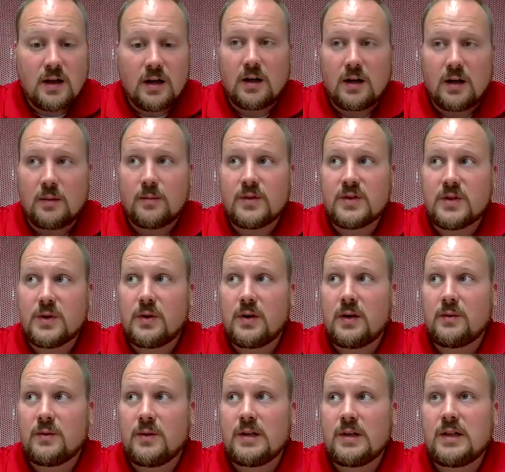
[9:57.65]
So
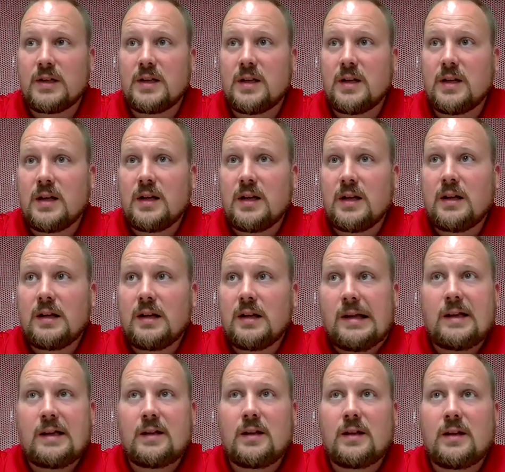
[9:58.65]

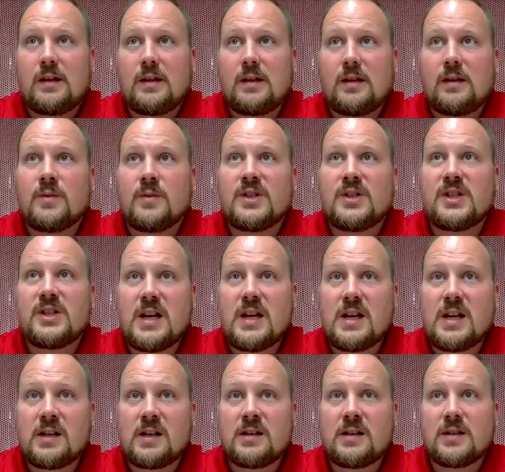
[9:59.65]
the
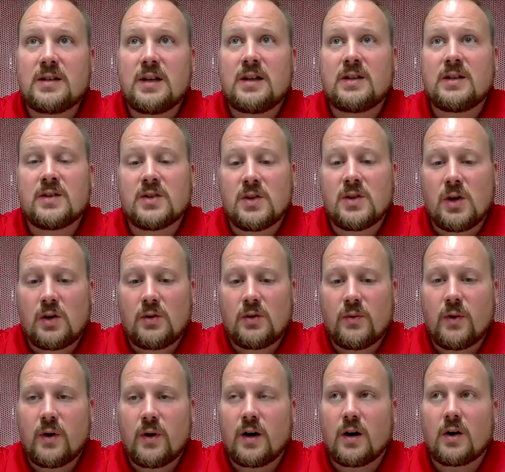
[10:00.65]
machines and
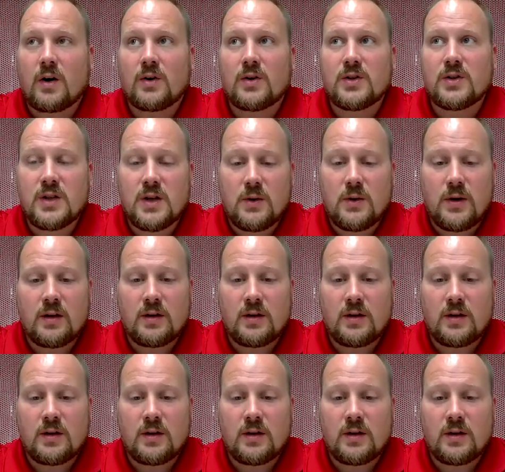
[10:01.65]
software are so